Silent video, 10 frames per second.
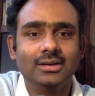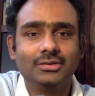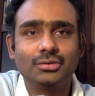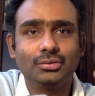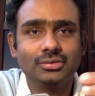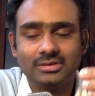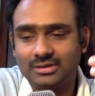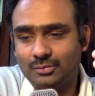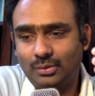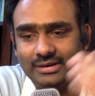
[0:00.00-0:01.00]
choose
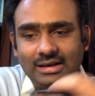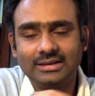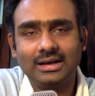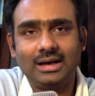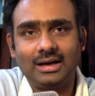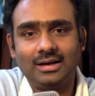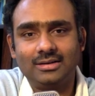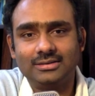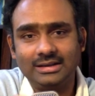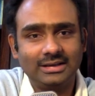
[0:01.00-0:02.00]
one delta R,
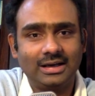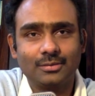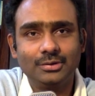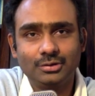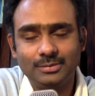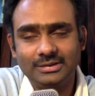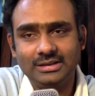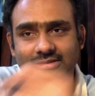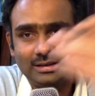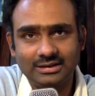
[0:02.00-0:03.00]
delta R1 to be
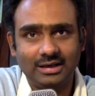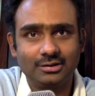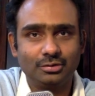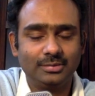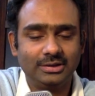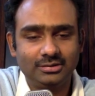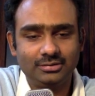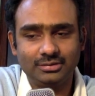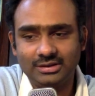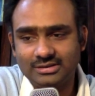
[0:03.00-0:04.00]
this, delta R2 be
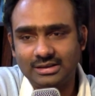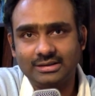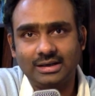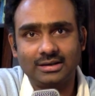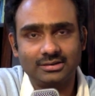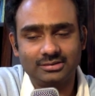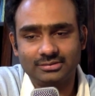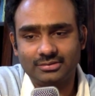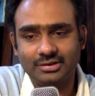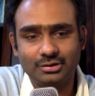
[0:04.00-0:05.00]
to this, delta
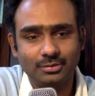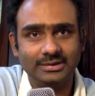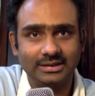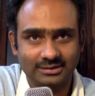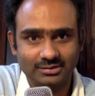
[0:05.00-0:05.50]
R3 to be this.